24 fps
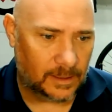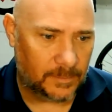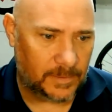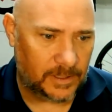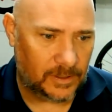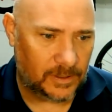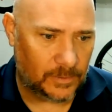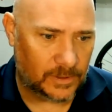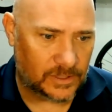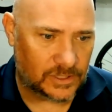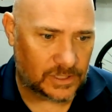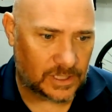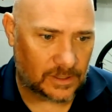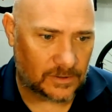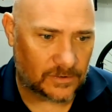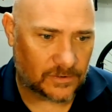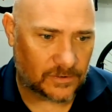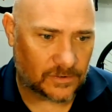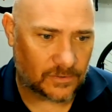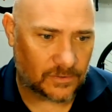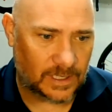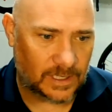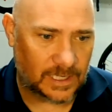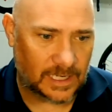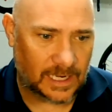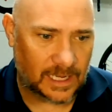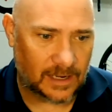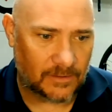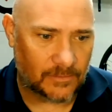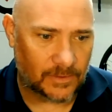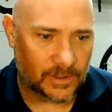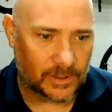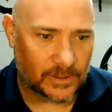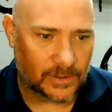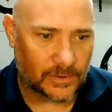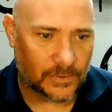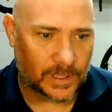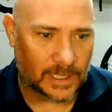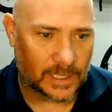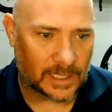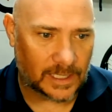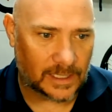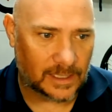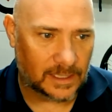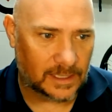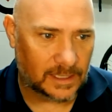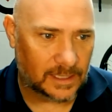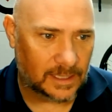do a shared screen again real
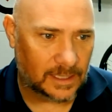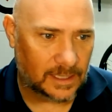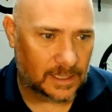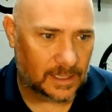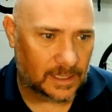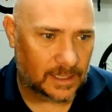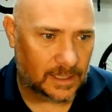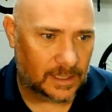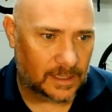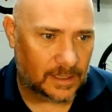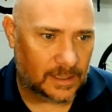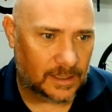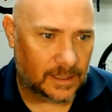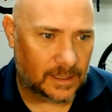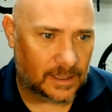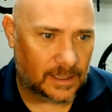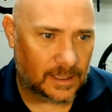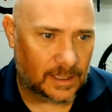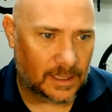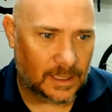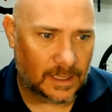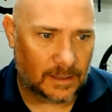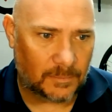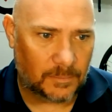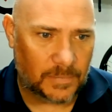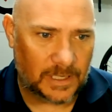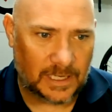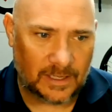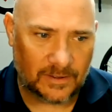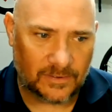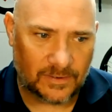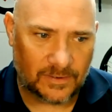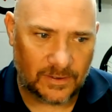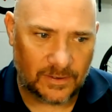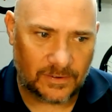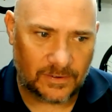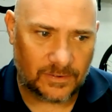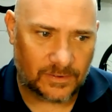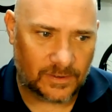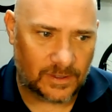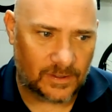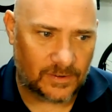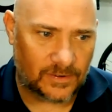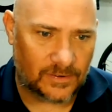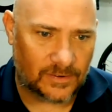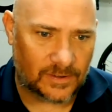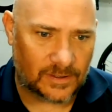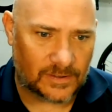quick, because this
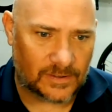is